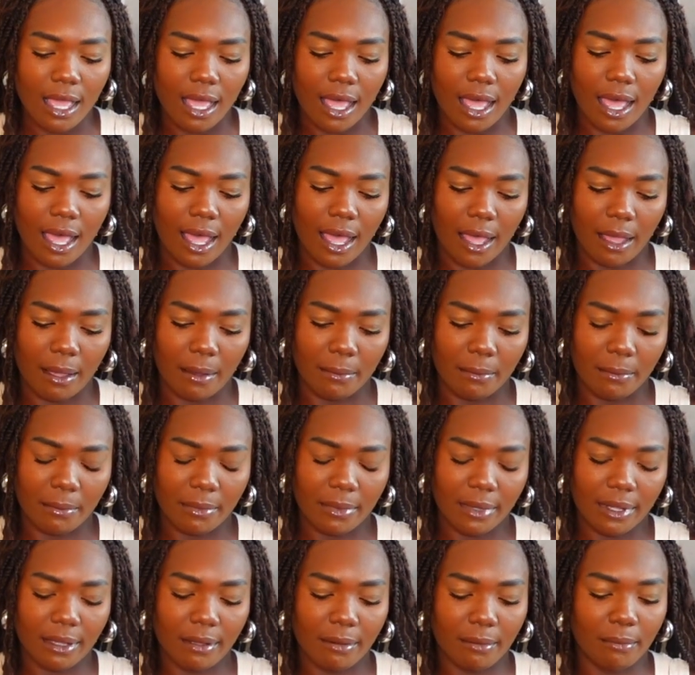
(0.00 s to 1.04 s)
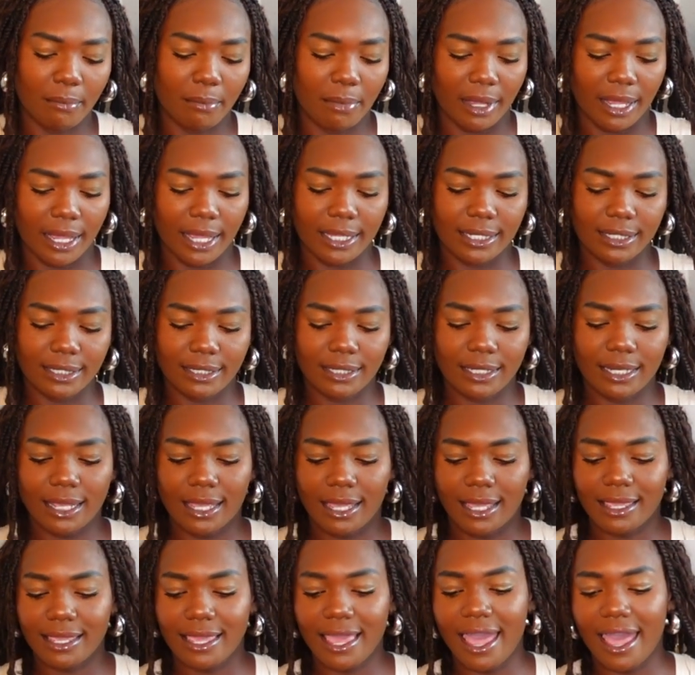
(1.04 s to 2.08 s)
But
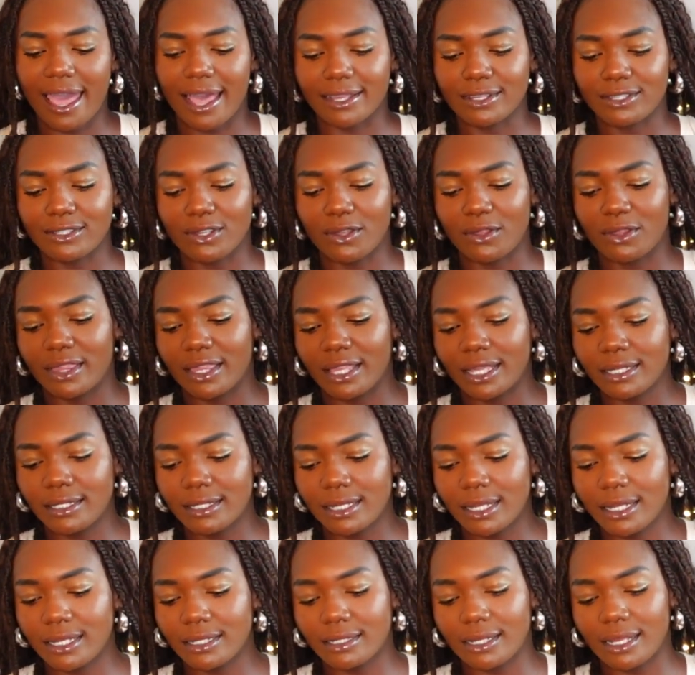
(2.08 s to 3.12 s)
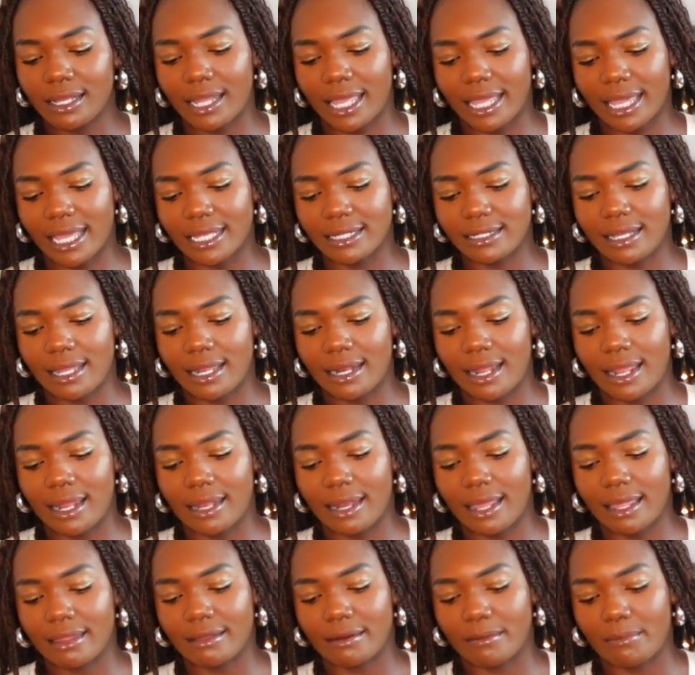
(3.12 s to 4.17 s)
yeah, so this is, like I said,
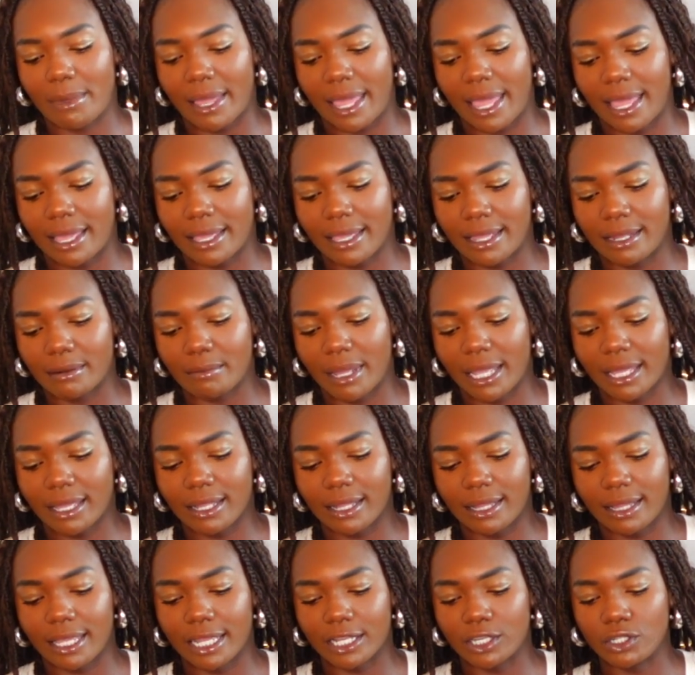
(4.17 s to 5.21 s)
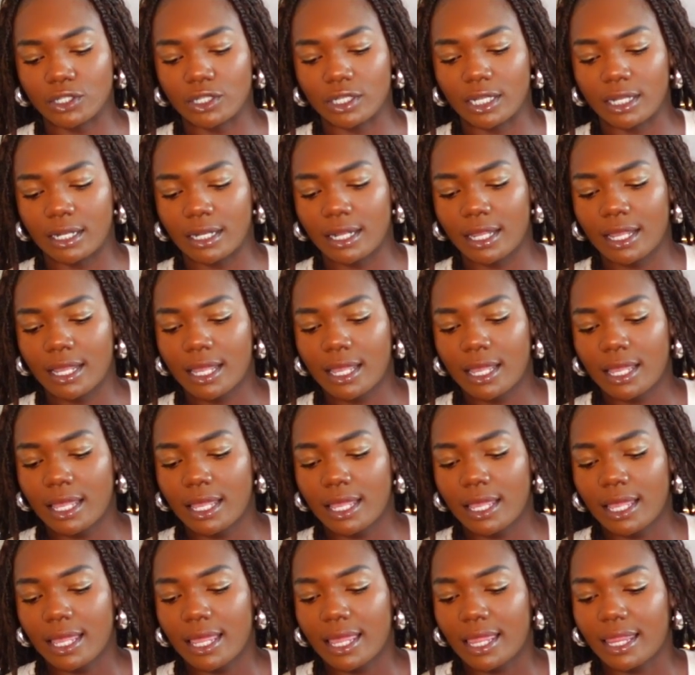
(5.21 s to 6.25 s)
another bag in my collection
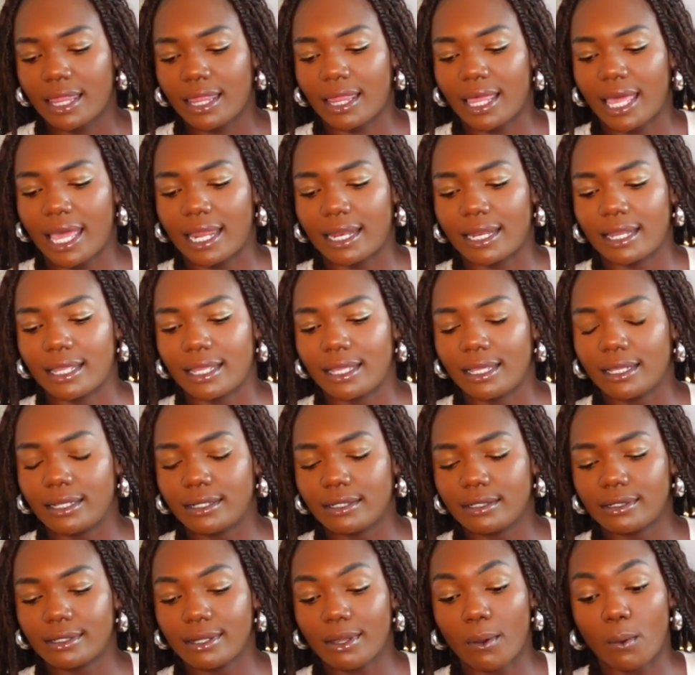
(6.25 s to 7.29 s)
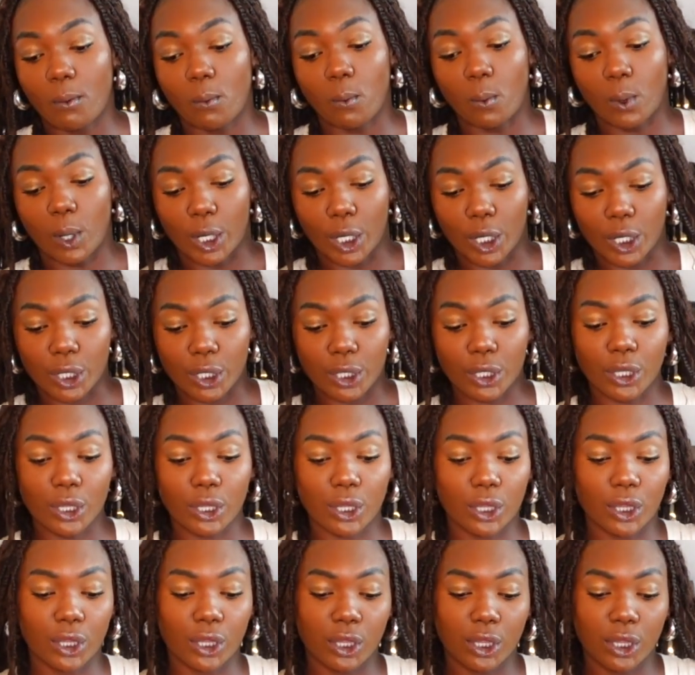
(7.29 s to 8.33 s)
that is worth,
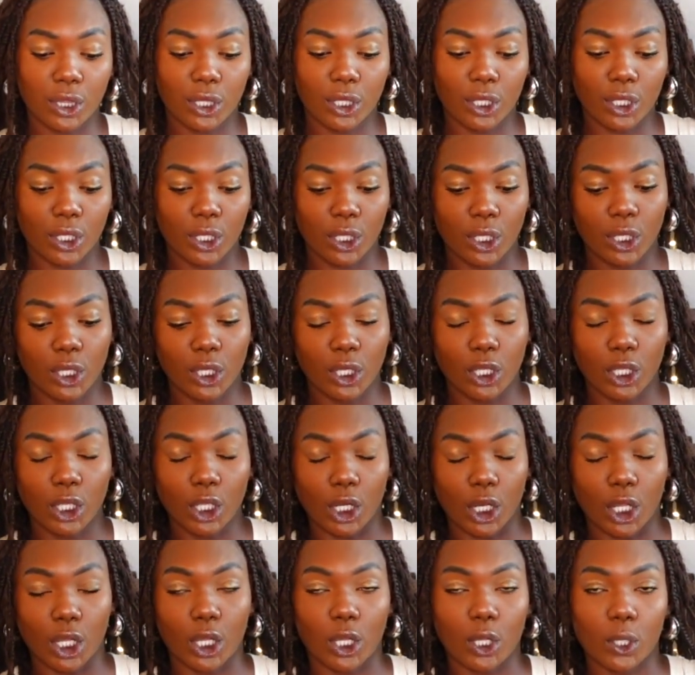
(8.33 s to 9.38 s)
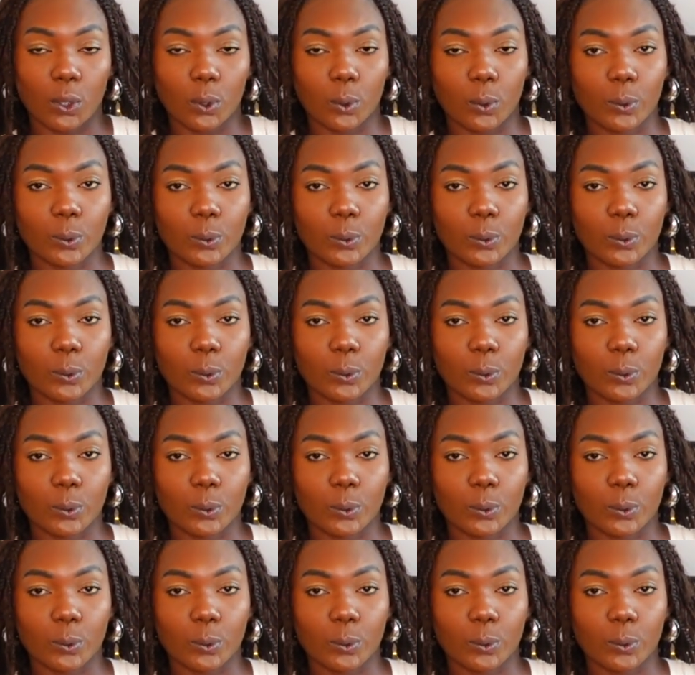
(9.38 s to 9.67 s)
you know,